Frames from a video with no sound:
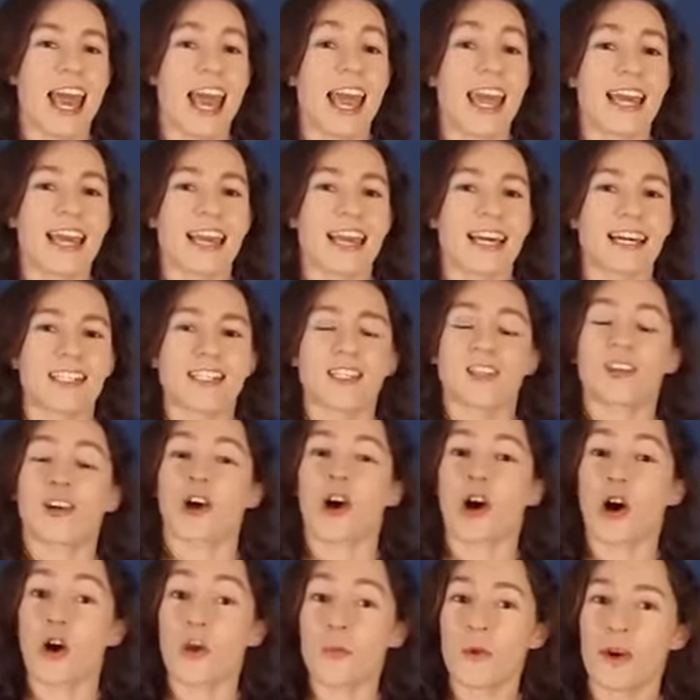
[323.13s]
And your
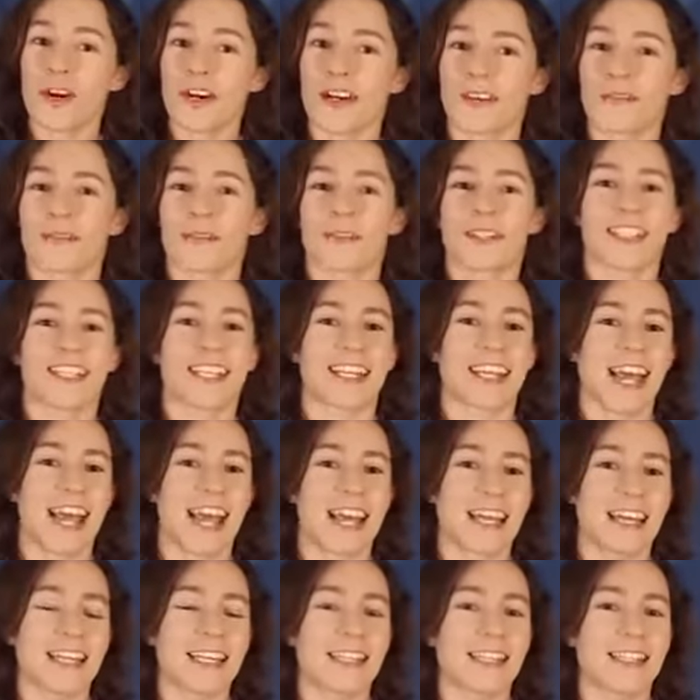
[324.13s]
homework for
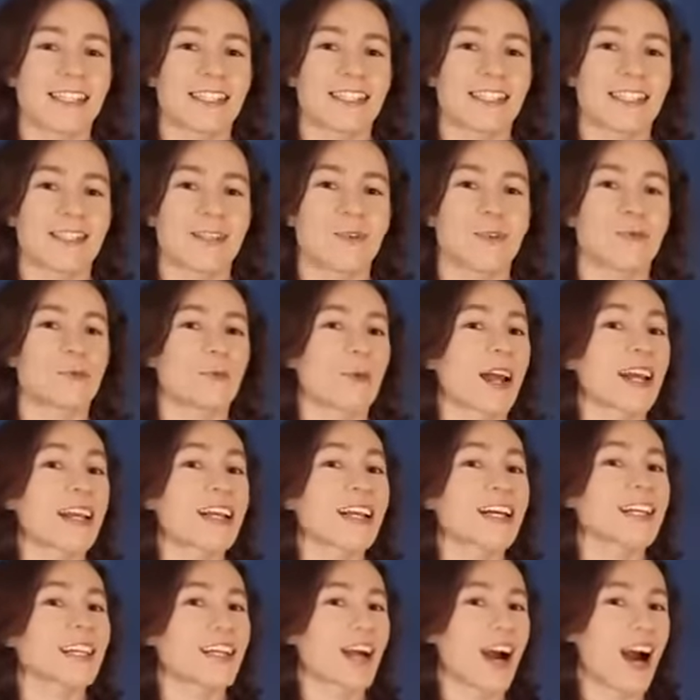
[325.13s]
today is to
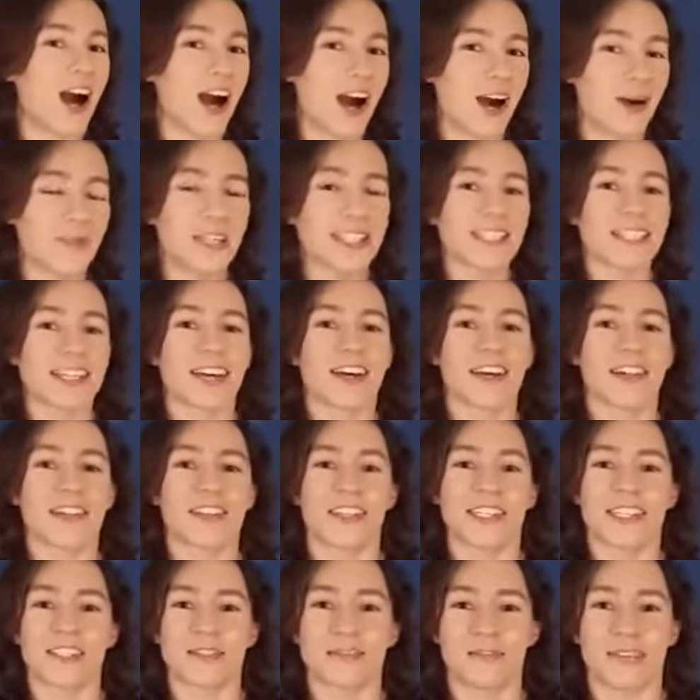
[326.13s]
write a comment on
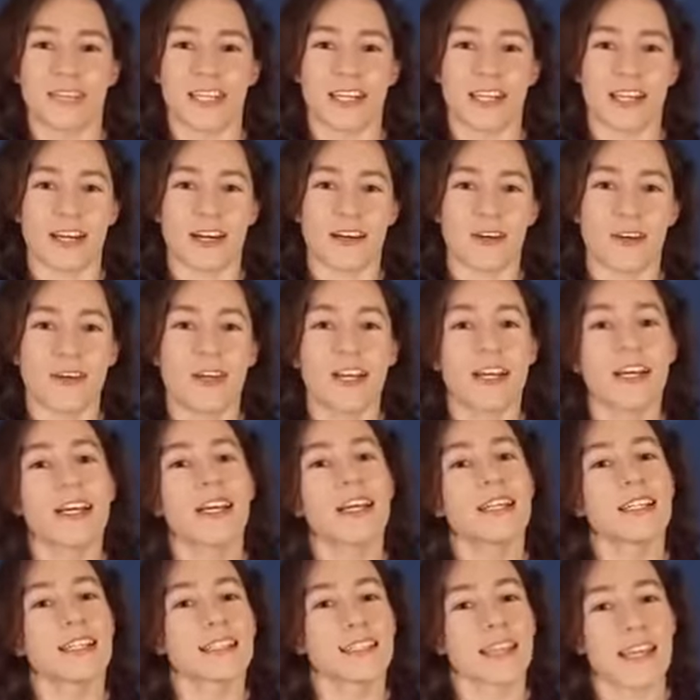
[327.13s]
this video
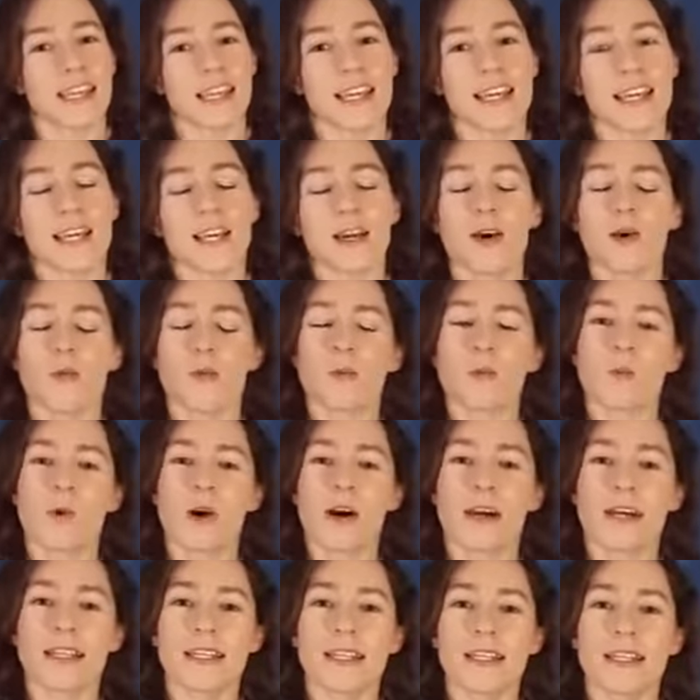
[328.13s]
saying
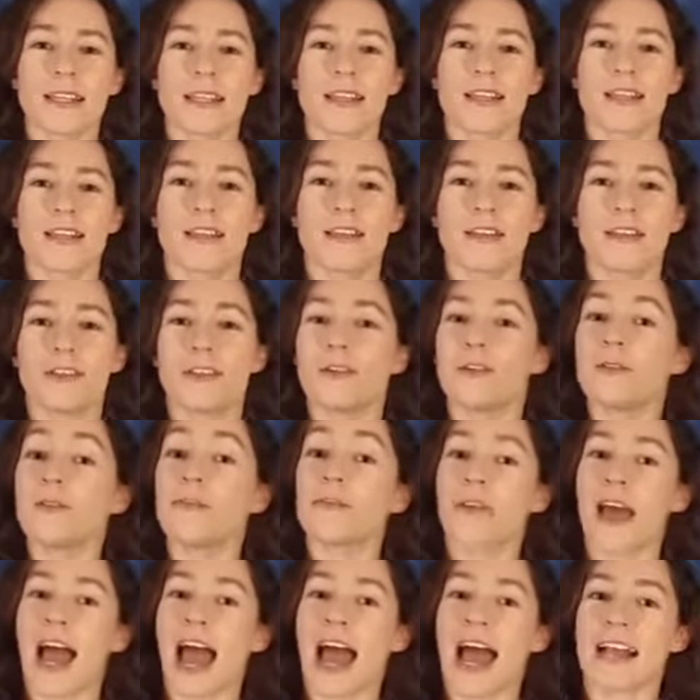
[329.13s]
one new
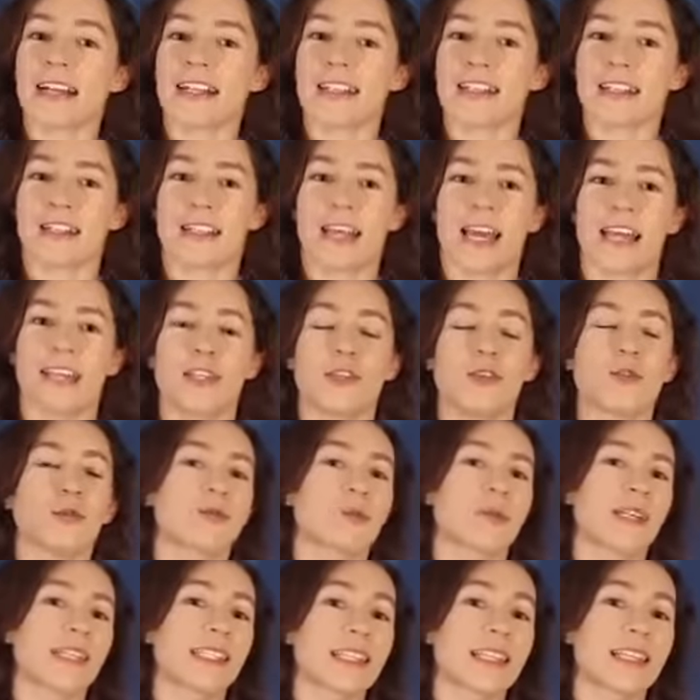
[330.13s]
fact that you
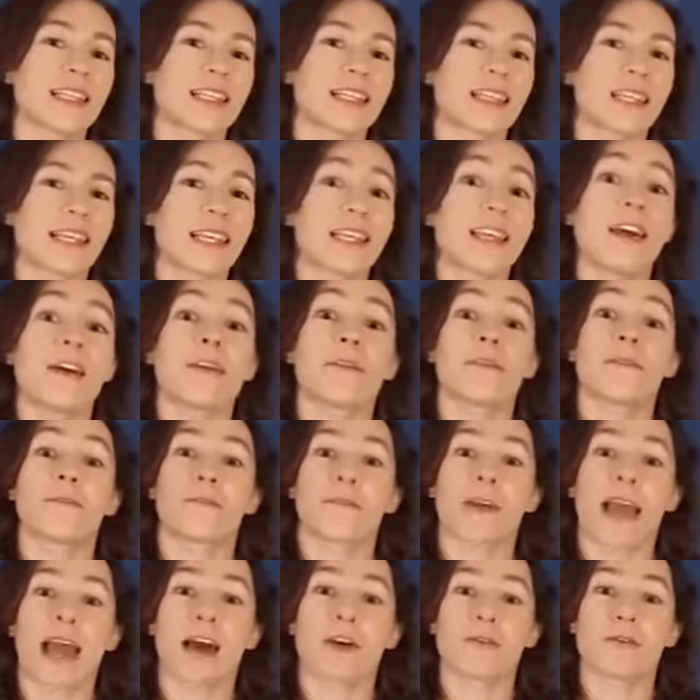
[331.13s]
recently
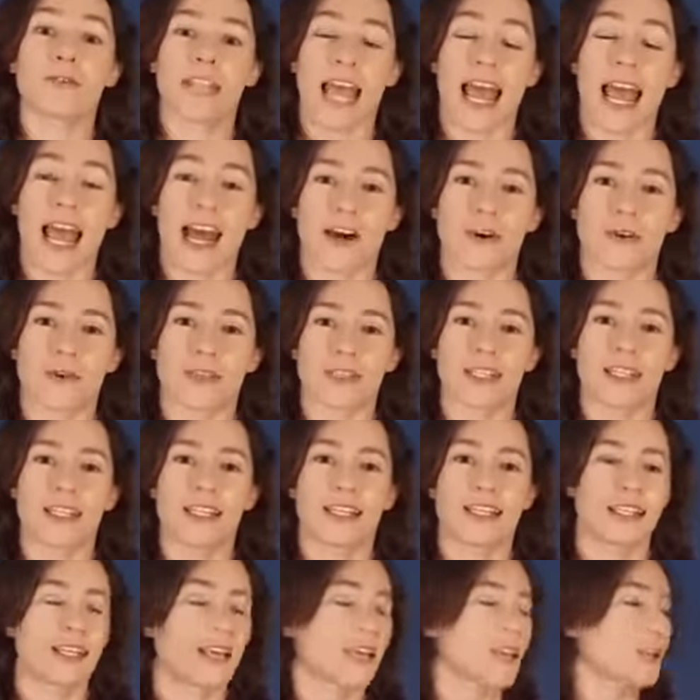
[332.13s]
found out,
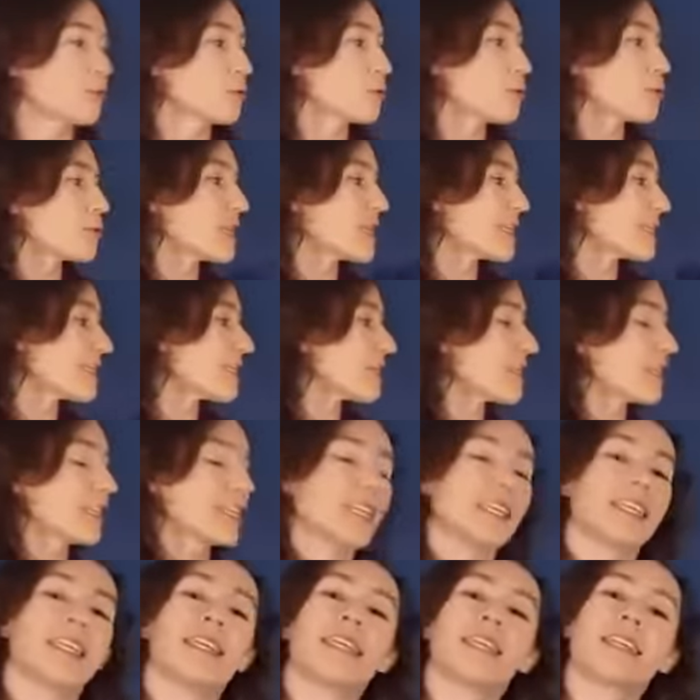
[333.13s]
that you
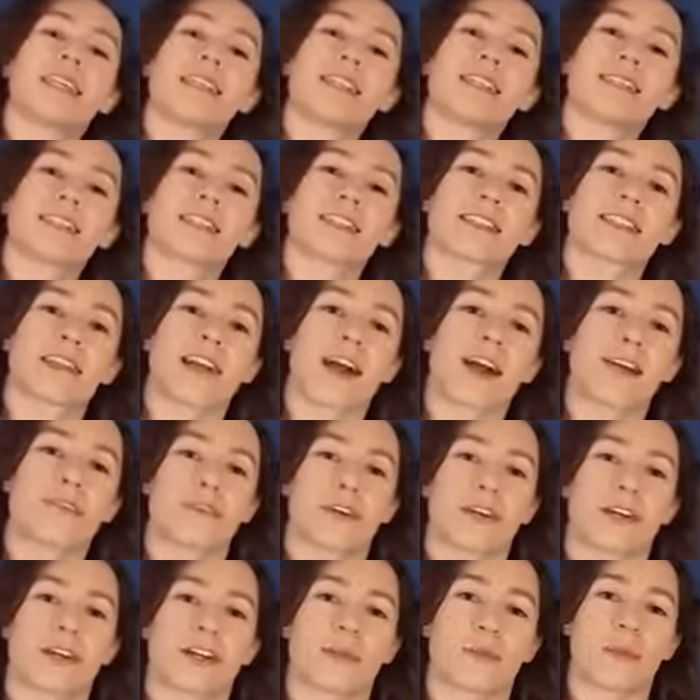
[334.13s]
recently
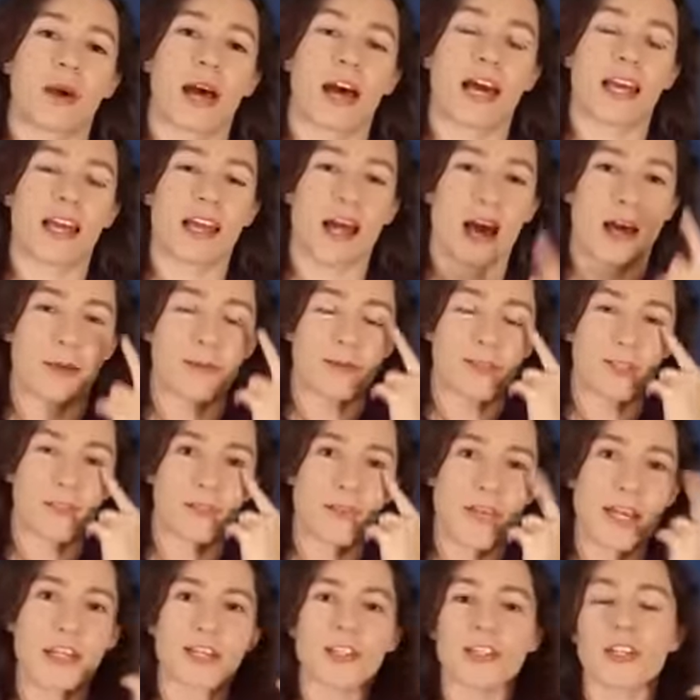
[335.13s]
discovered by
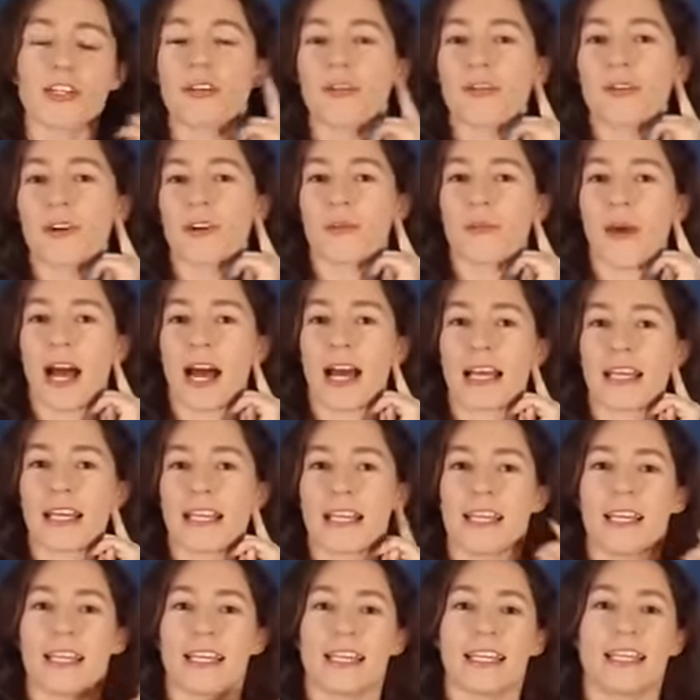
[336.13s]
observation or by
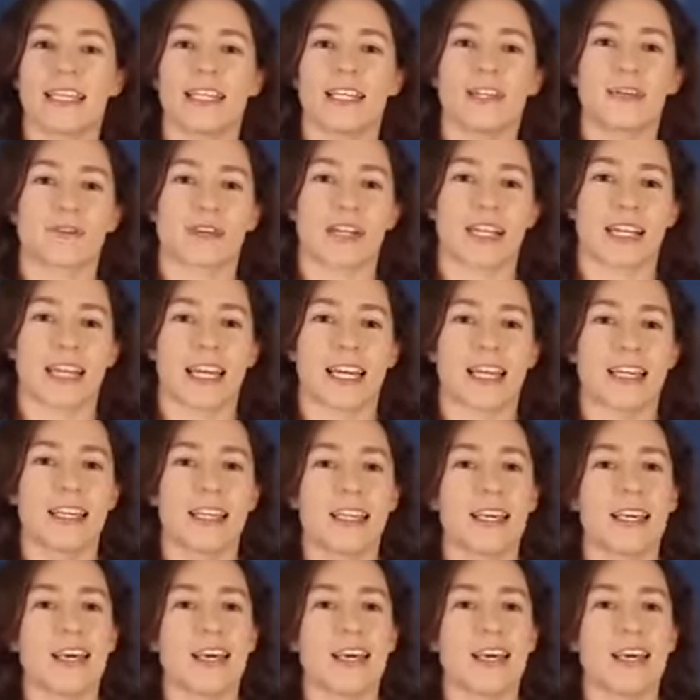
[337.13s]
hearing it.